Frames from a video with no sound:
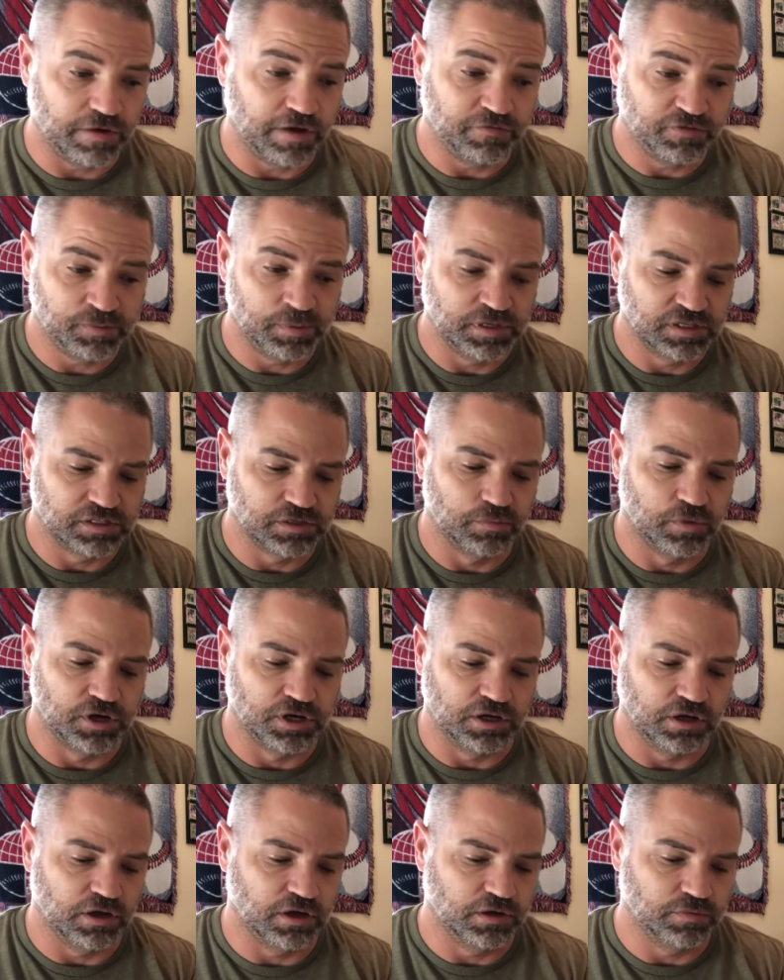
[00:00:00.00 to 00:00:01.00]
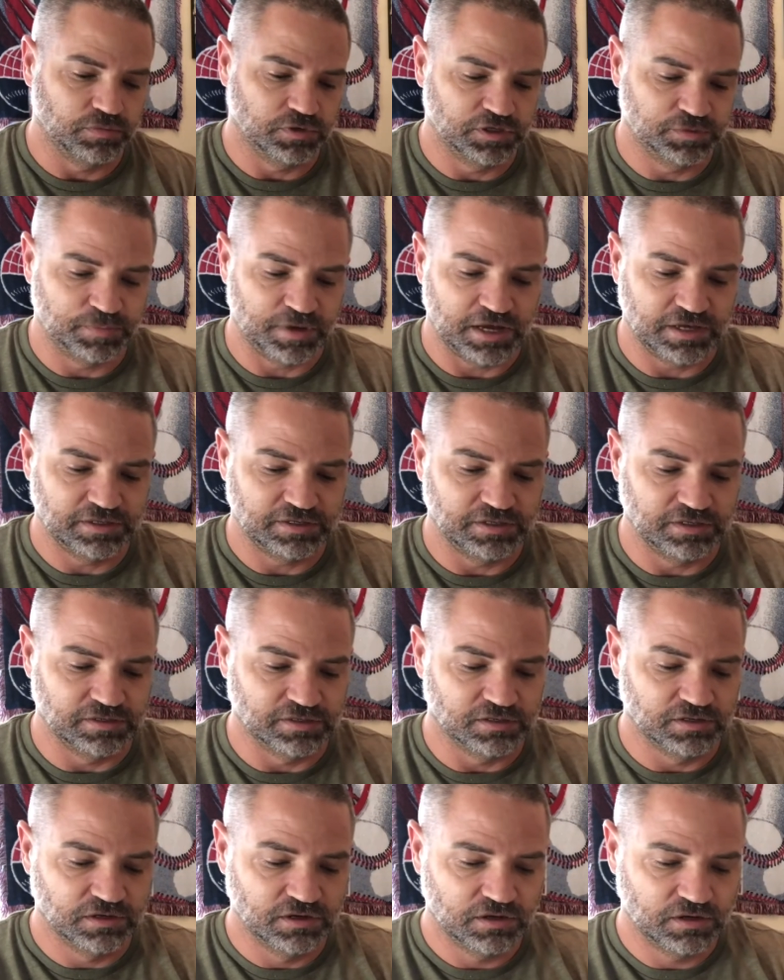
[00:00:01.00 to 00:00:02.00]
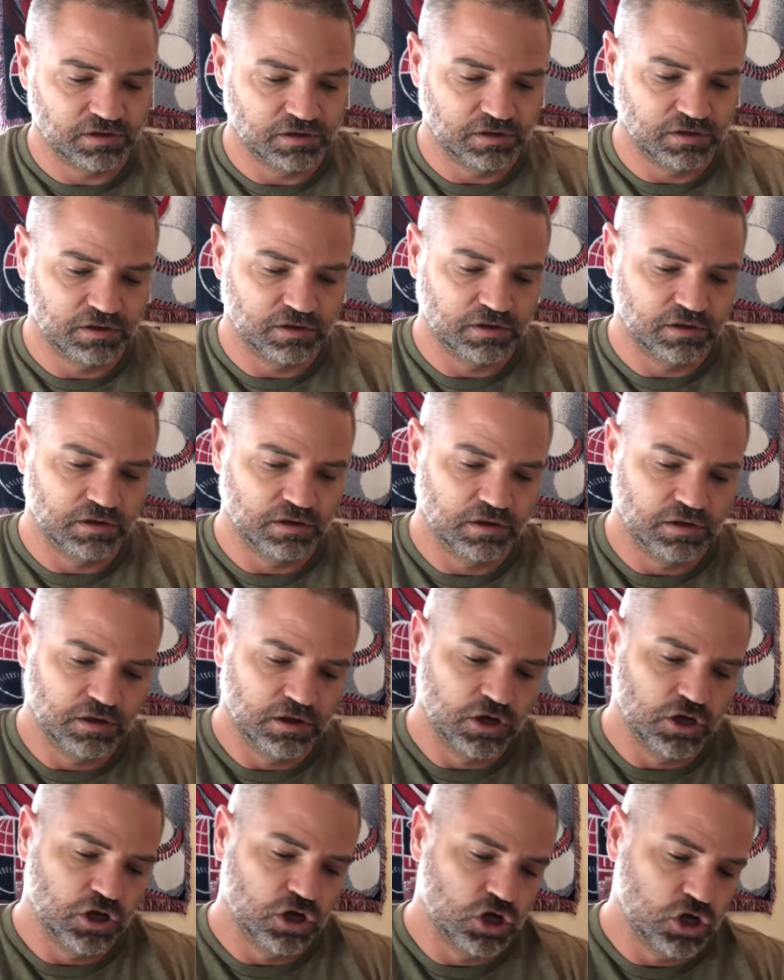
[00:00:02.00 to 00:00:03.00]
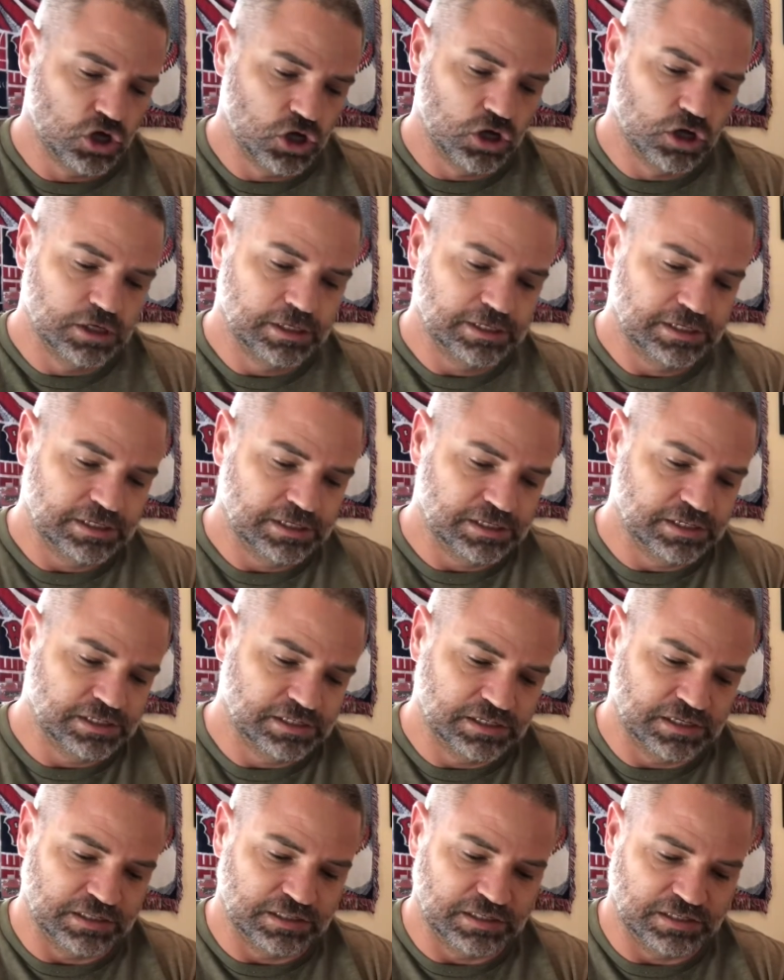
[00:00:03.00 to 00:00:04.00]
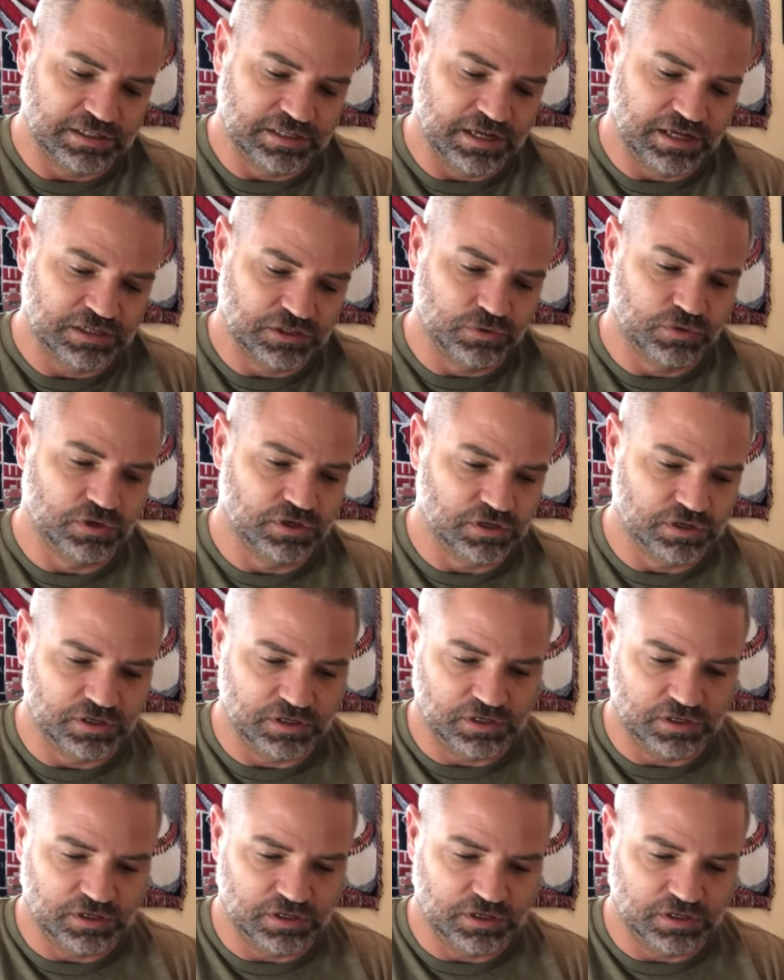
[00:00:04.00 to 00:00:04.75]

have spent some money on them this past season. Uh, let's get this next one.